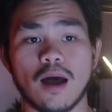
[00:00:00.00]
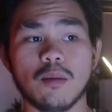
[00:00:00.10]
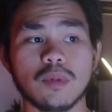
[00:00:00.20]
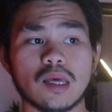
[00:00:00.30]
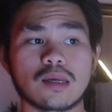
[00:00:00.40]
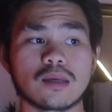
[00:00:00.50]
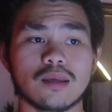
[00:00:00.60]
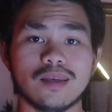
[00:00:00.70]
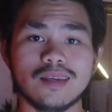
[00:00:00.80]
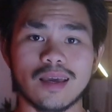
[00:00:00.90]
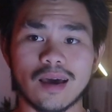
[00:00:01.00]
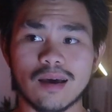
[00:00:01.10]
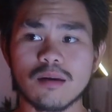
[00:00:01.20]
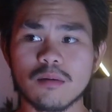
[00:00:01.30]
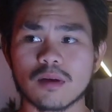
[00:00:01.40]
I'm like,
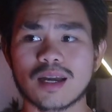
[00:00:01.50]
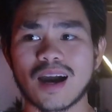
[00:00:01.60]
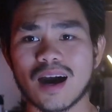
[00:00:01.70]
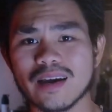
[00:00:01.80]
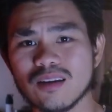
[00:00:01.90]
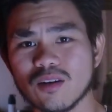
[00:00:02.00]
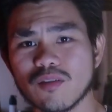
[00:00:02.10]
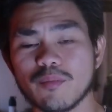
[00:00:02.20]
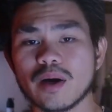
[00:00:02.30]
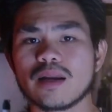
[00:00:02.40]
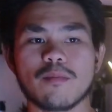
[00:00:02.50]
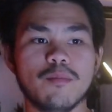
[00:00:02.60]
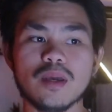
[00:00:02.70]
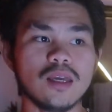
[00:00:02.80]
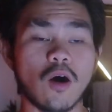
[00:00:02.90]
yeah, kind of. But
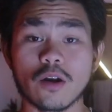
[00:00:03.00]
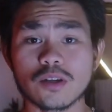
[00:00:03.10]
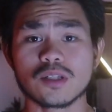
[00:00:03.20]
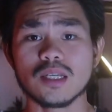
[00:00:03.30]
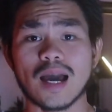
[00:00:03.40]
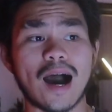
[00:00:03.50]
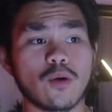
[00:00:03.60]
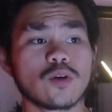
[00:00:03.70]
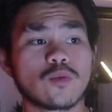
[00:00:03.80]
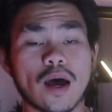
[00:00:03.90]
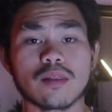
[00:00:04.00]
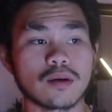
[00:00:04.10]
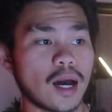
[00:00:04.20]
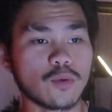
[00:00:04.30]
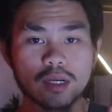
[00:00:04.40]
me, honestly, I would
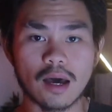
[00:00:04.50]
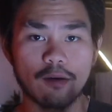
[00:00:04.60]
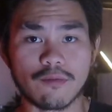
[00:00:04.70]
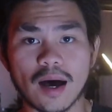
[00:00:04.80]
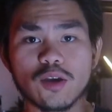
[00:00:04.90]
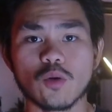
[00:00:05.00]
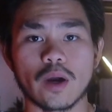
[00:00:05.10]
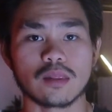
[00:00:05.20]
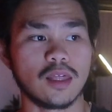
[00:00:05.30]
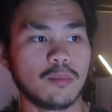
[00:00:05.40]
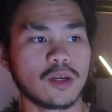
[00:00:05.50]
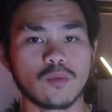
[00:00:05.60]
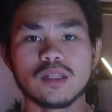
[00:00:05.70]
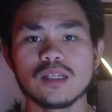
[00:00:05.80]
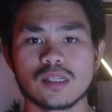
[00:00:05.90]
evaluate them
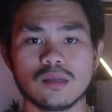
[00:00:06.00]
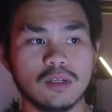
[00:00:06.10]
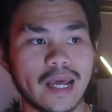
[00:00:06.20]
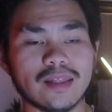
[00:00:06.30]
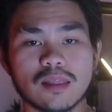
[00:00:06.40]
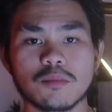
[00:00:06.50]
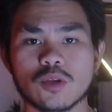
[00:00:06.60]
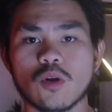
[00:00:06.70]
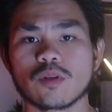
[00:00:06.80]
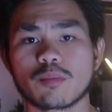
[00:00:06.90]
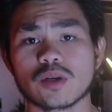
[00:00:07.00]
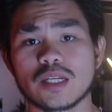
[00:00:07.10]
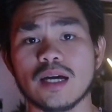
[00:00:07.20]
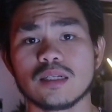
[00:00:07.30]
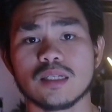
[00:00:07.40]
and really date them to know their
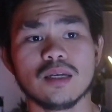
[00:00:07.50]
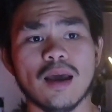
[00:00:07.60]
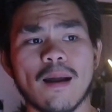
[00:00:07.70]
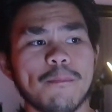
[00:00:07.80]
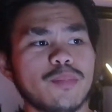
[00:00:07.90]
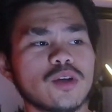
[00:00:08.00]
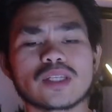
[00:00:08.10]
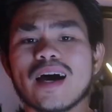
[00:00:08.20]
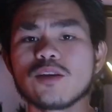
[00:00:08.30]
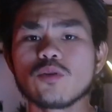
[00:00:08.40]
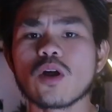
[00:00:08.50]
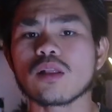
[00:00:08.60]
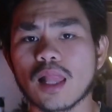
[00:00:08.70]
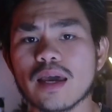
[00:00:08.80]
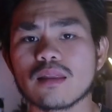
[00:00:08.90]
personality because I do
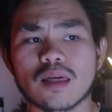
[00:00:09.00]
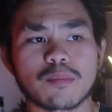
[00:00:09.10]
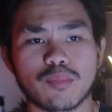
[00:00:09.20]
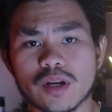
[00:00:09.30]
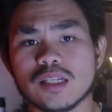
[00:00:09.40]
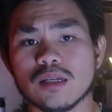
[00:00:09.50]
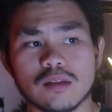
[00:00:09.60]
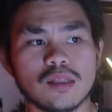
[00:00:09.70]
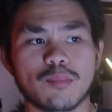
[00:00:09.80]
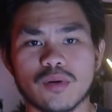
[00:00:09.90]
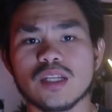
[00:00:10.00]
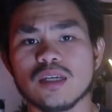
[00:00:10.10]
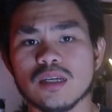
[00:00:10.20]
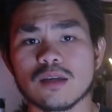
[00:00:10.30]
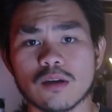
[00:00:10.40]
not like that the
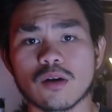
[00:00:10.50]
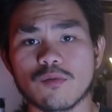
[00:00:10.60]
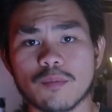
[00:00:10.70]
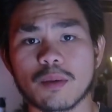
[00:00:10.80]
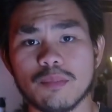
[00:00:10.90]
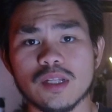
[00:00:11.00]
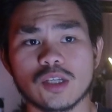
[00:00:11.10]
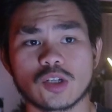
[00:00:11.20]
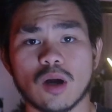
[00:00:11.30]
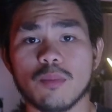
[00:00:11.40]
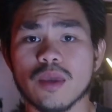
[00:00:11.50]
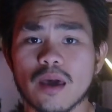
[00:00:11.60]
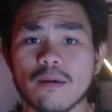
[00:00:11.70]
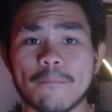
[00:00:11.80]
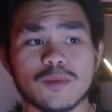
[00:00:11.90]
pretty girl from the pizza shop.
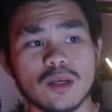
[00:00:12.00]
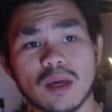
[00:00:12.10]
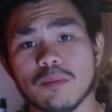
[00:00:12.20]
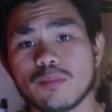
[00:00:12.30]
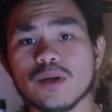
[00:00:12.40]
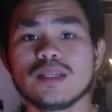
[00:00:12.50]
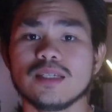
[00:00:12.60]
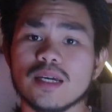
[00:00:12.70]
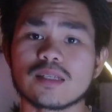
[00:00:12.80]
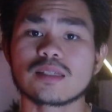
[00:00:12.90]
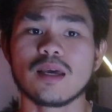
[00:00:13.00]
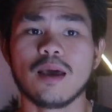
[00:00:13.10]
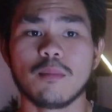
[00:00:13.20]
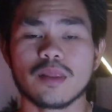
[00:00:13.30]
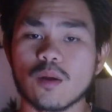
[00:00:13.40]
Yeah, she may be pretty, yes.
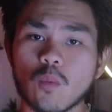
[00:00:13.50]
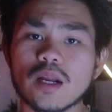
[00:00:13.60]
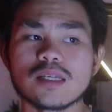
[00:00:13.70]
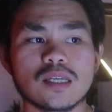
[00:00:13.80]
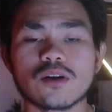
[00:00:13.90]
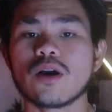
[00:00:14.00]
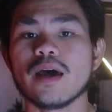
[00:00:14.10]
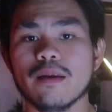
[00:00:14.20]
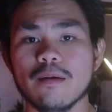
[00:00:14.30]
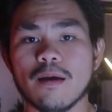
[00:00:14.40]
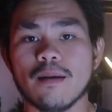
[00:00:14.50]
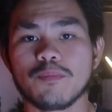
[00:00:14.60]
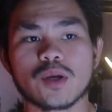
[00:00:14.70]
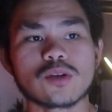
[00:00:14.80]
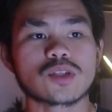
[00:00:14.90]
But then what is in her head?
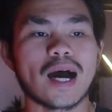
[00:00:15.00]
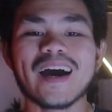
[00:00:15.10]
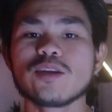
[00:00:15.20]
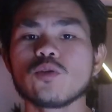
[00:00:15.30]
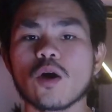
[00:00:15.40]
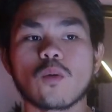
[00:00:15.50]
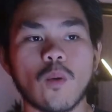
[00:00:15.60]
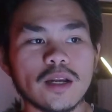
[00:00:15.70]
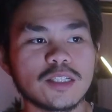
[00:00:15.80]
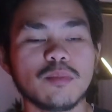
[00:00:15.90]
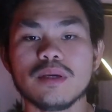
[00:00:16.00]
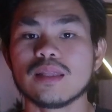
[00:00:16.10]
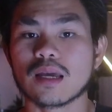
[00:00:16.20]
Because I do not want to be